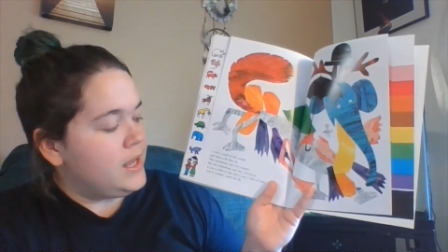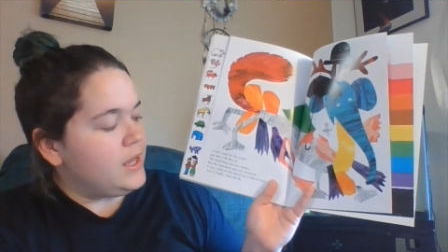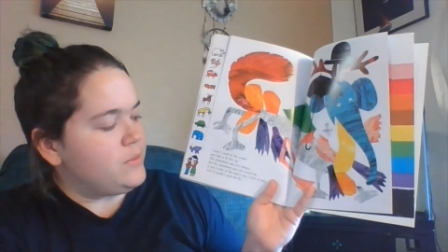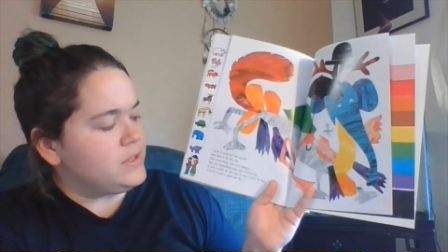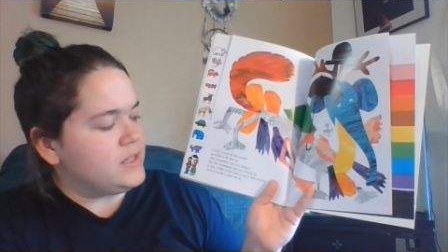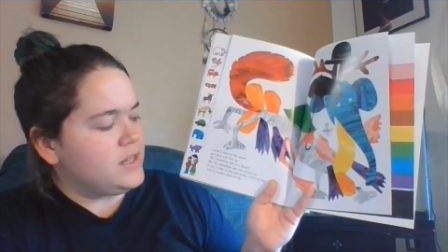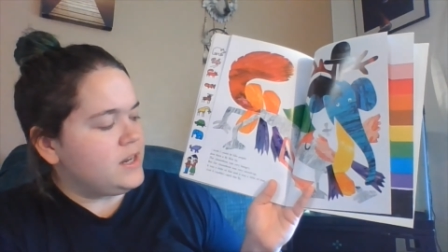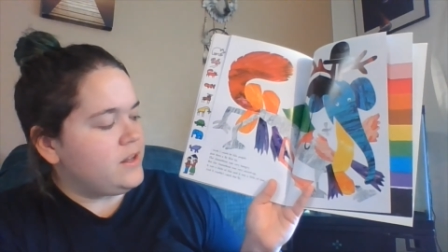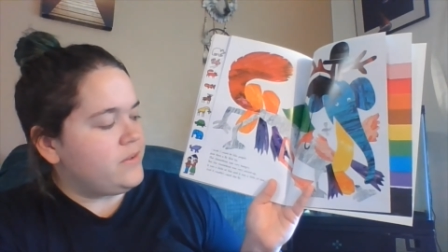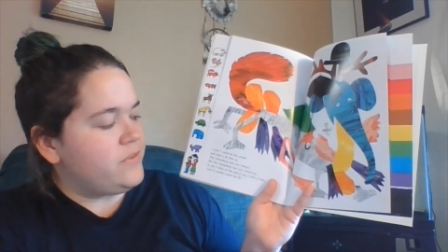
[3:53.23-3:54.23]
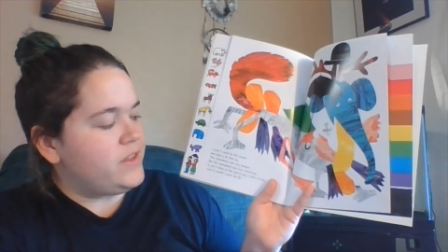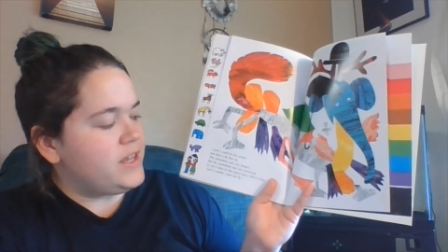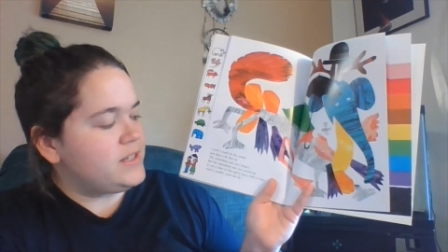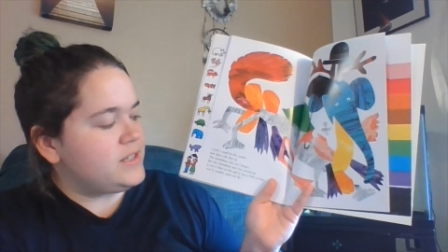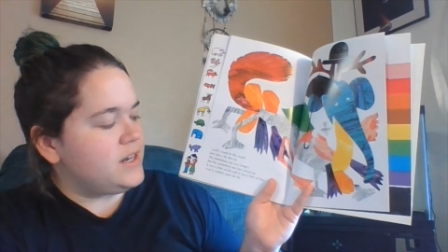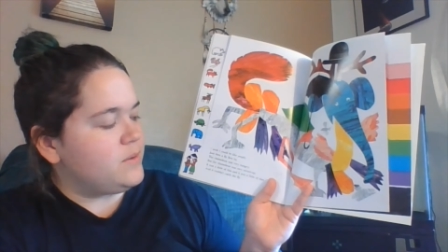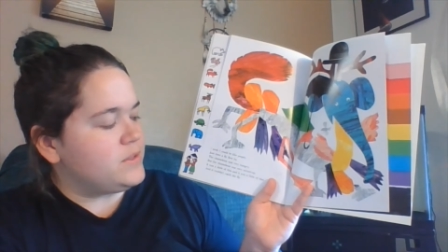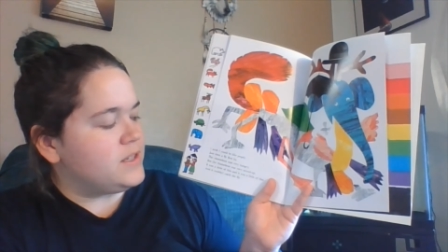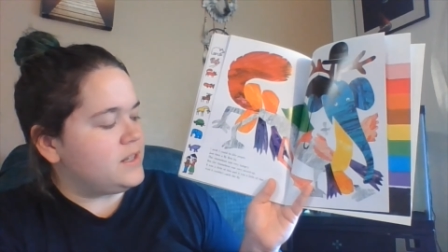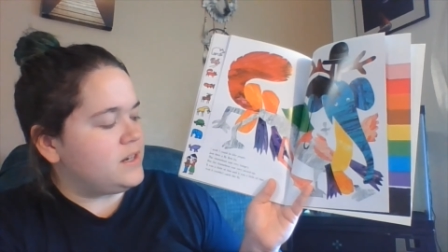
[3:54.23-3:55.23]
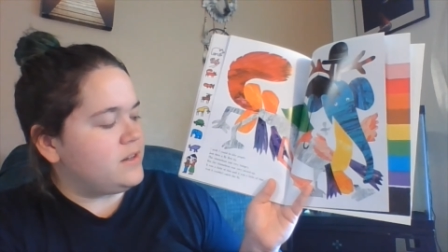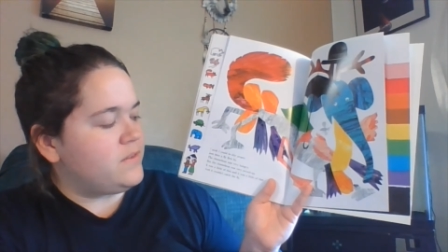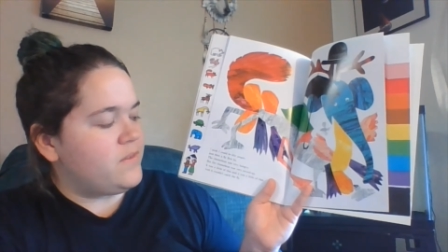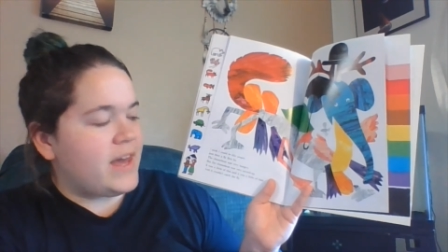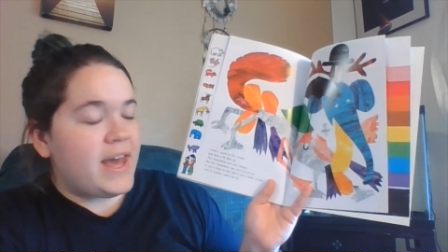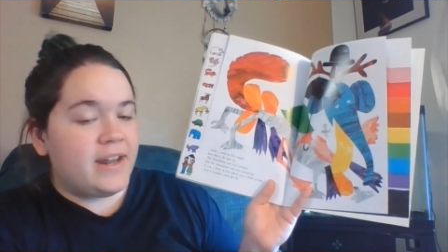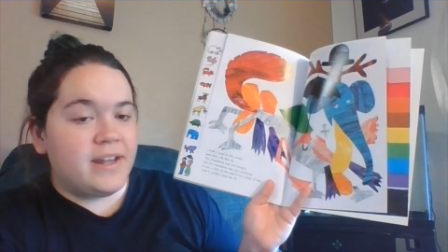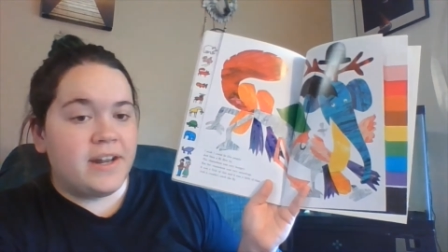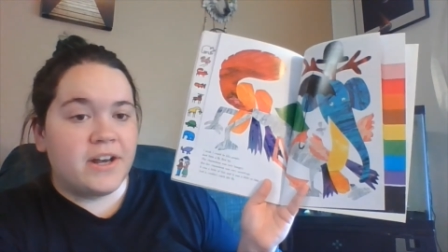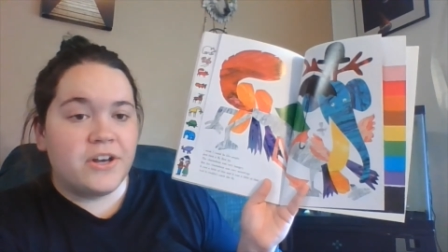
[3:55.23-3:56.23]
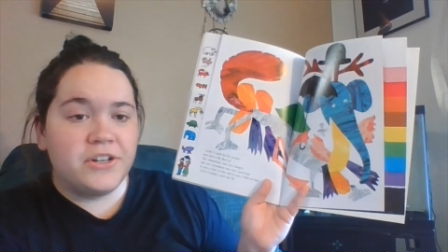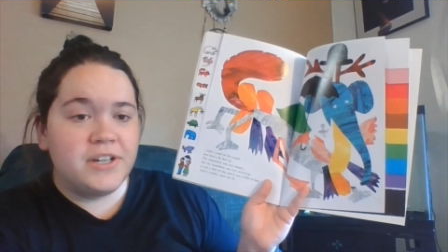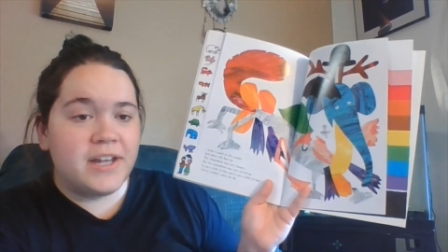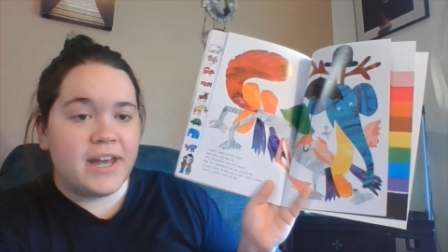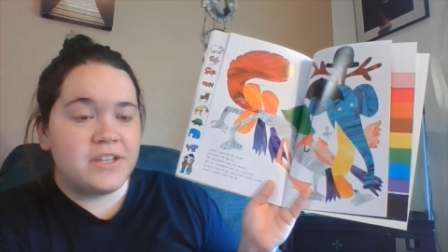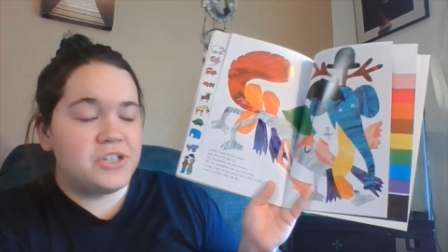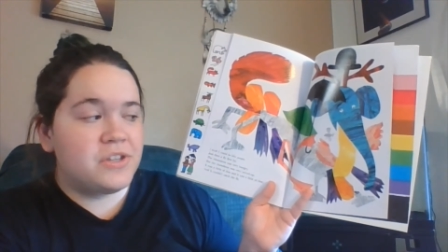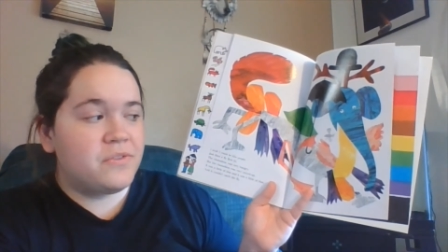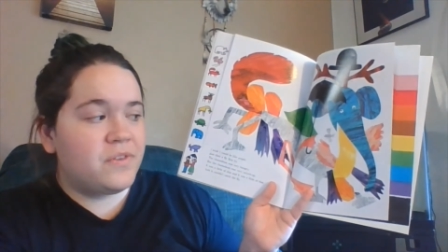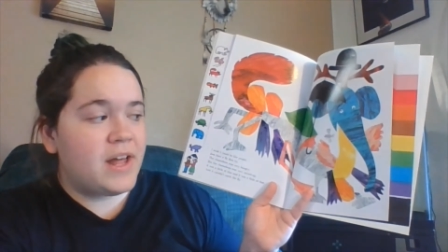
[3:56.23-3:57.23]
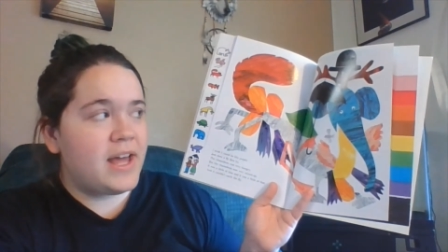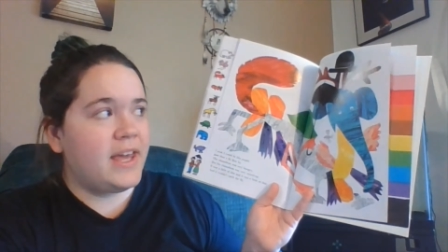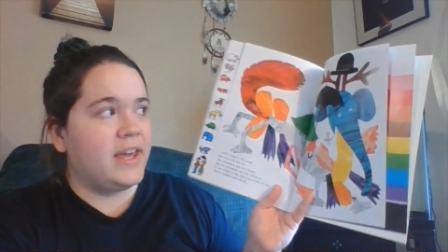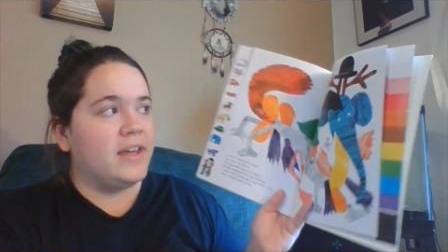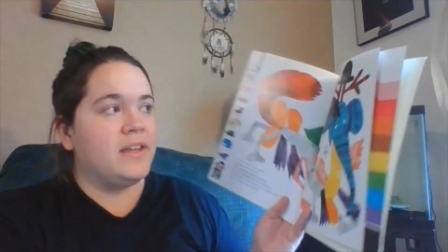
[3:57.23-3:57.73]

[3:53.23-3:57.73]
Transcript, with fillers: It was a little of this and it was a little of that, and it couldn't catch the fly.